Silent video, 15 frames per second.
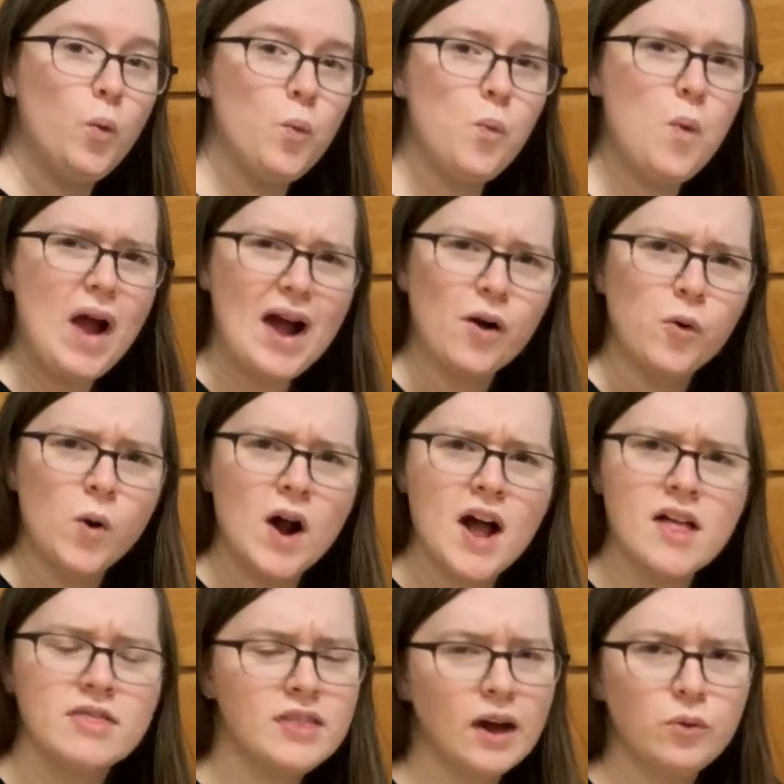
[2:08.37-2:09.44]
Wow,
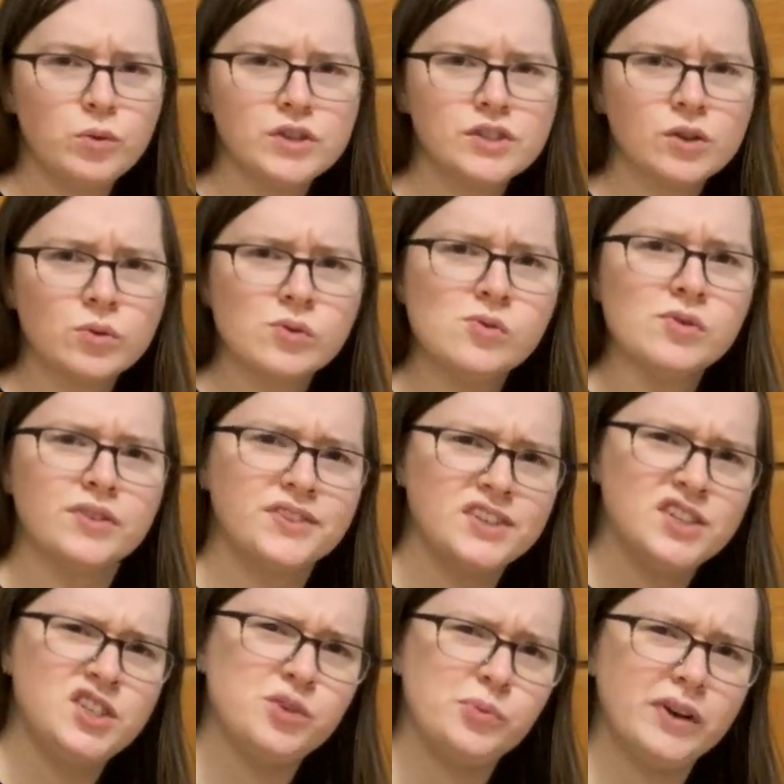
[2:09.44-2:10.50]
that was so cool.
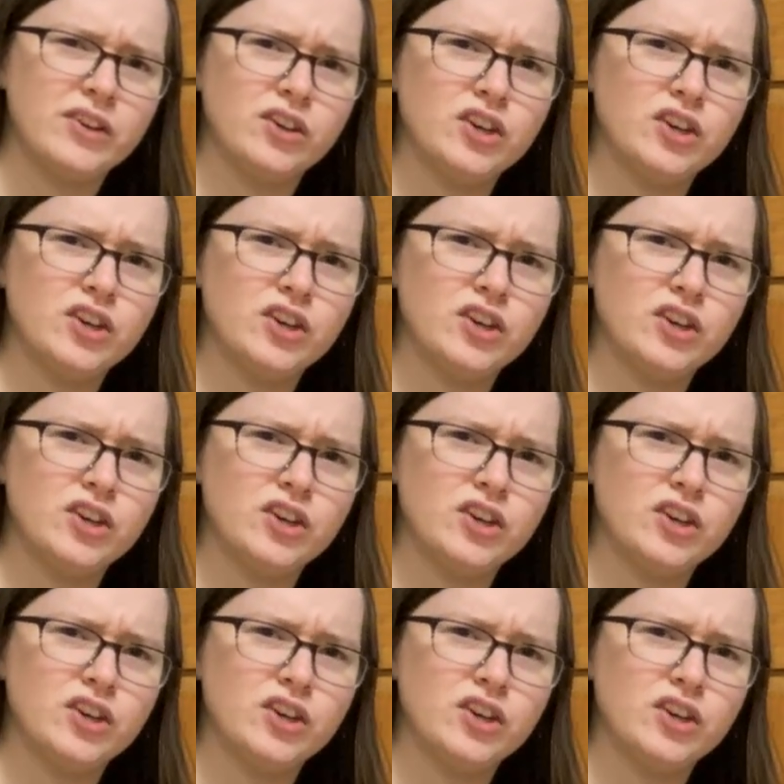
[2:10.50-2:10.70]
Did you wiggle